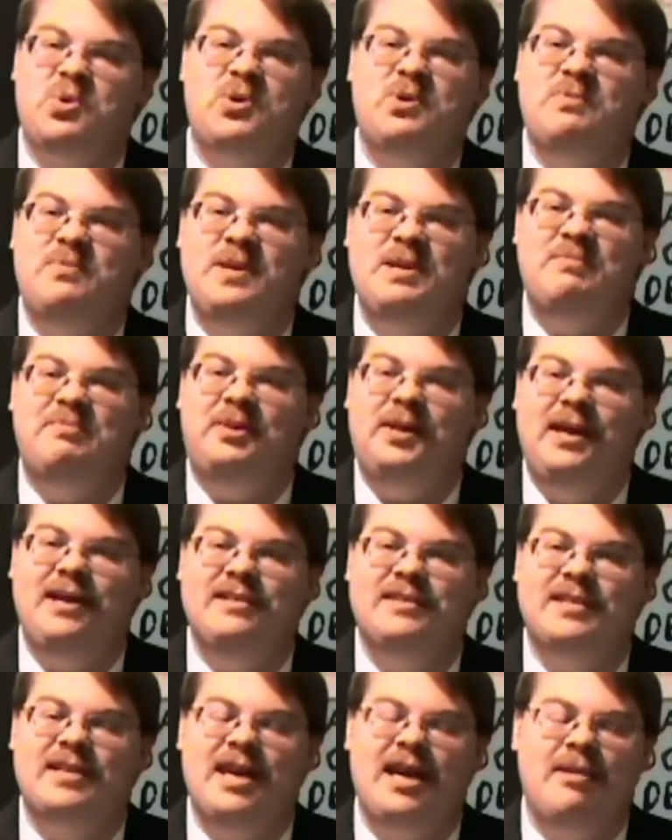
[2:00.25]
order to be in
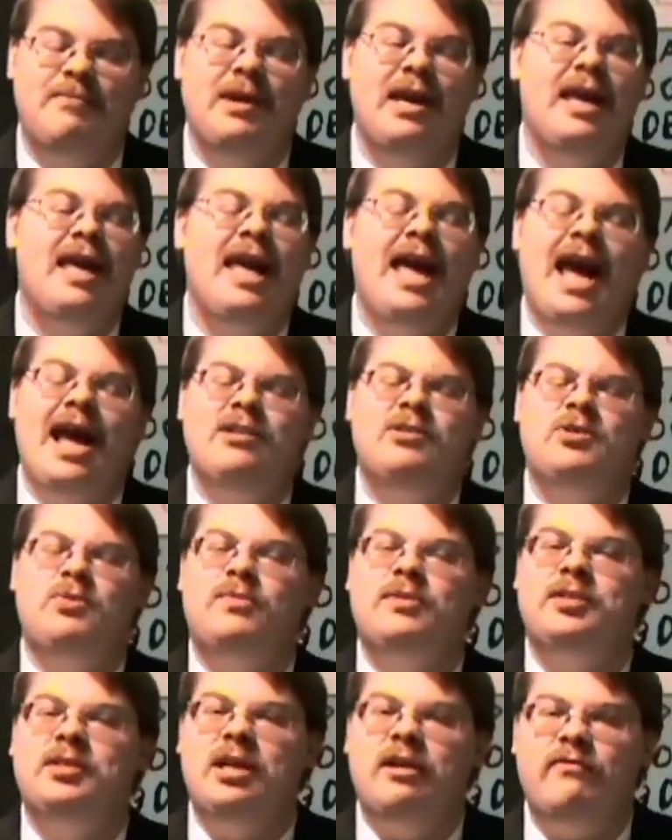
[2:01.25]
Planescape. And so
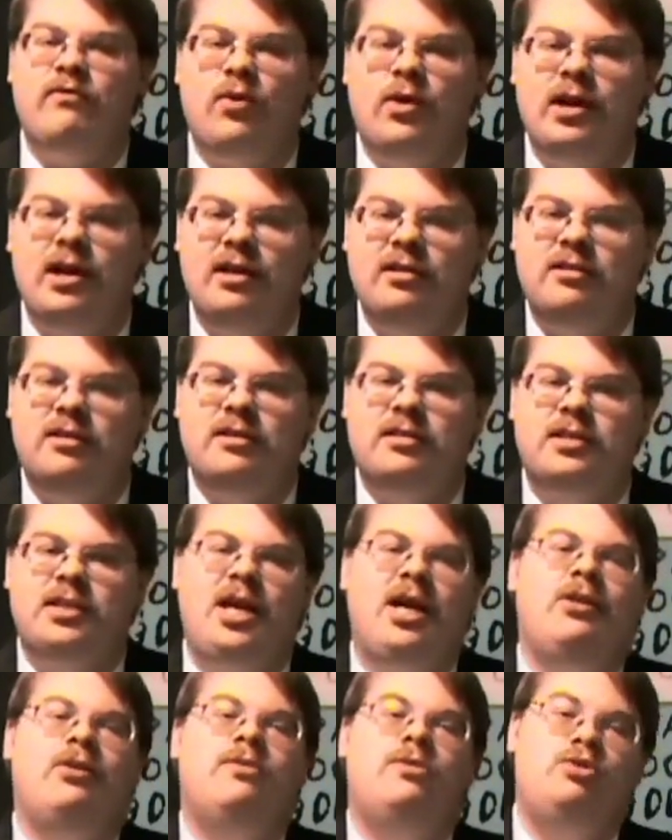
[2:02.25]
instead of running into the
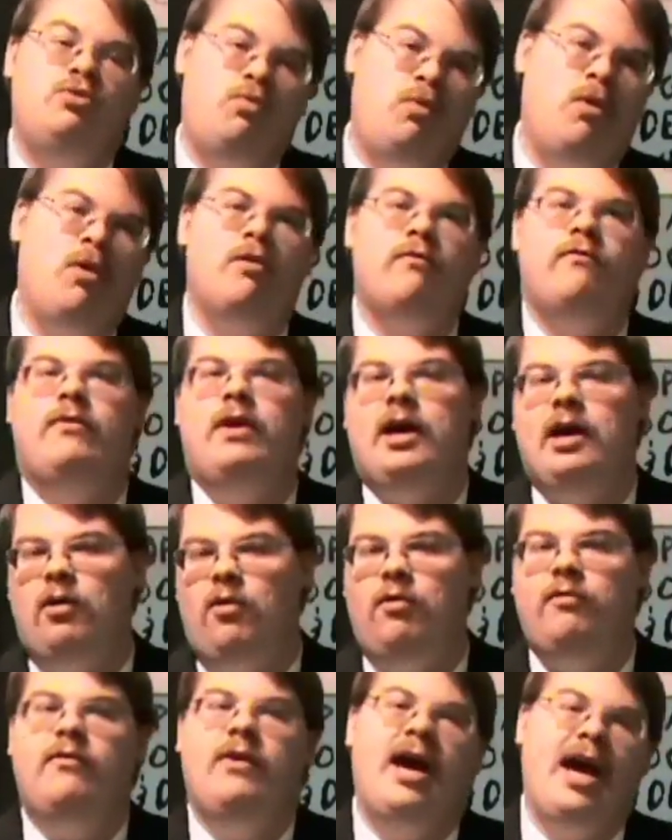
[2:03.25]
standard dwarf,
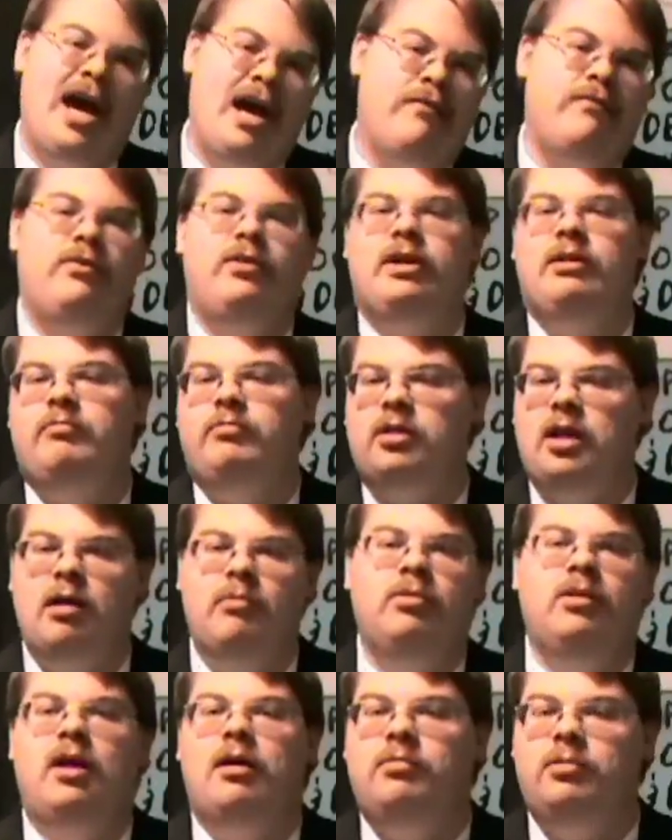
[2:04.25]
elf, halfling, blah
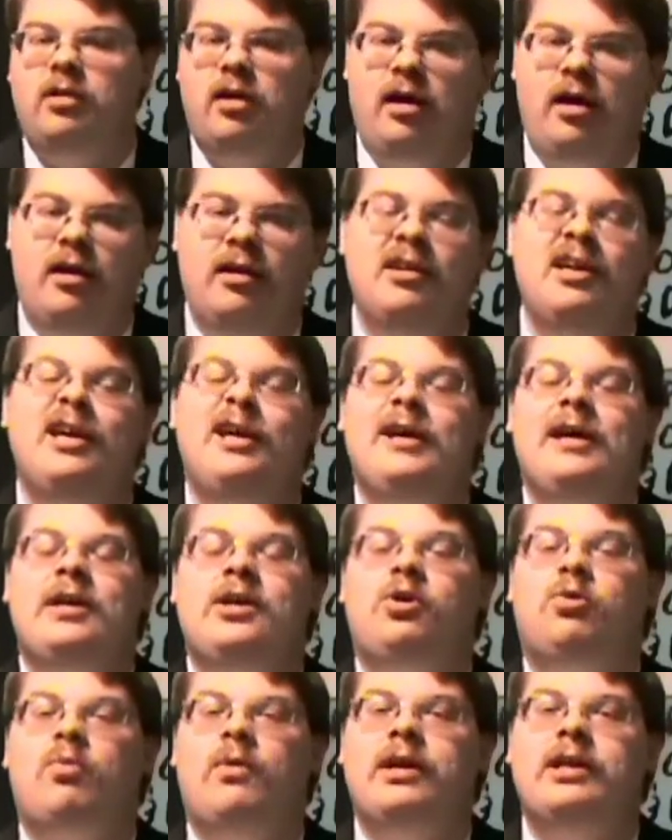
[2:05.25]
blah blah,
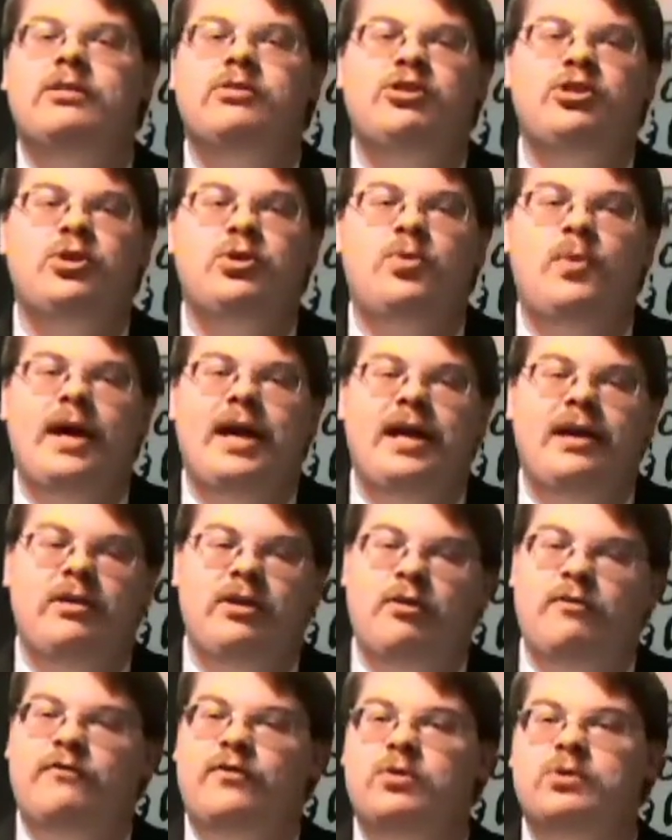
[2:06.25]
you run into
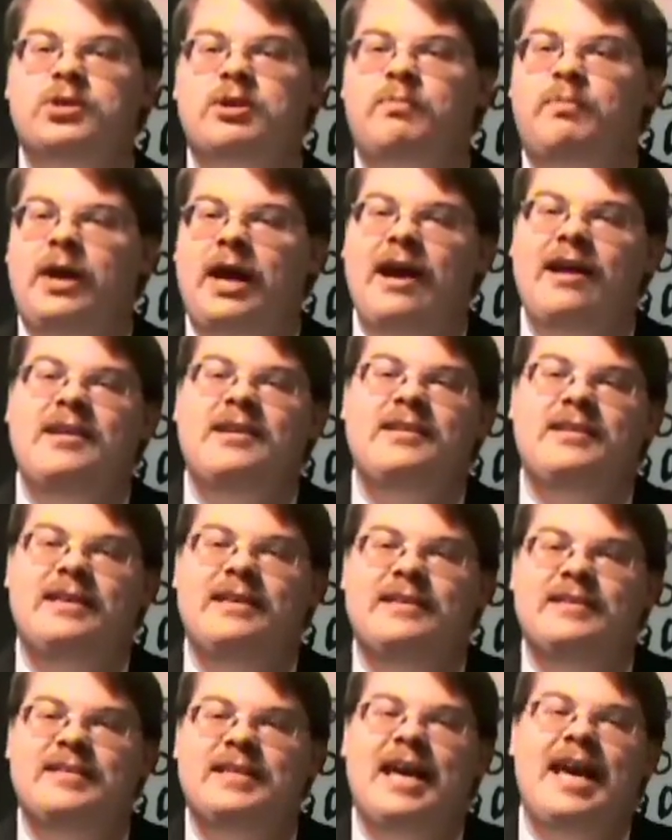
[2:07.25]
your first companion
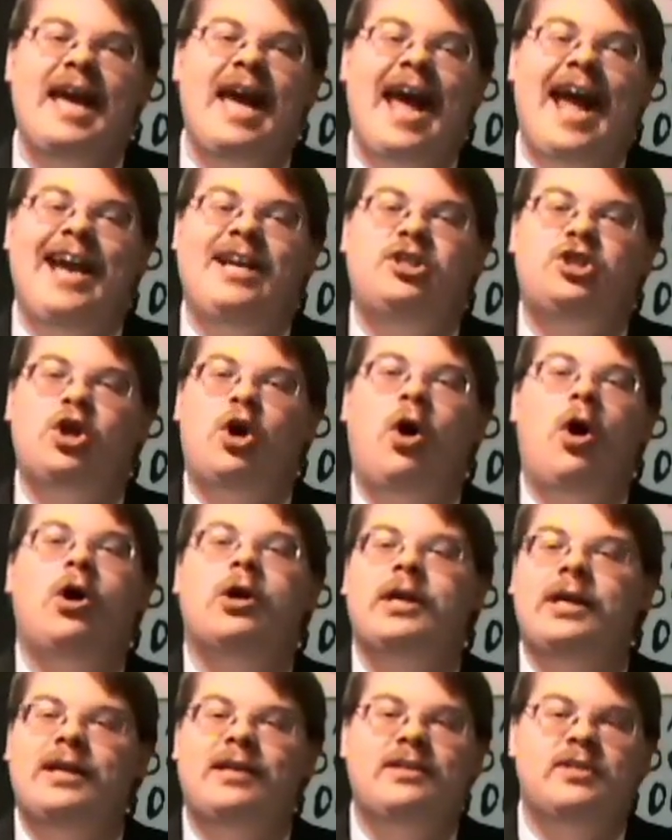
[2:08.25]
is a
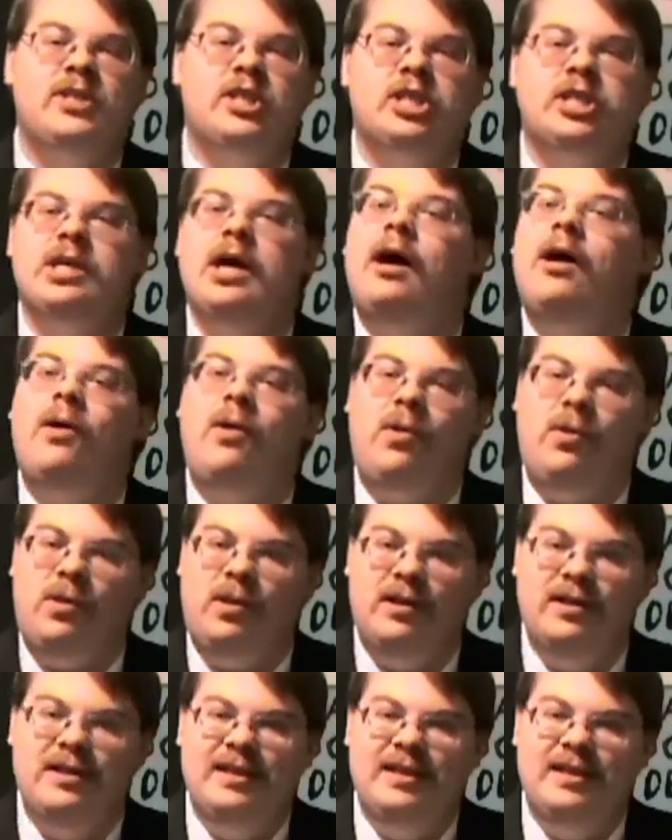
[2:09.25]
talking skull.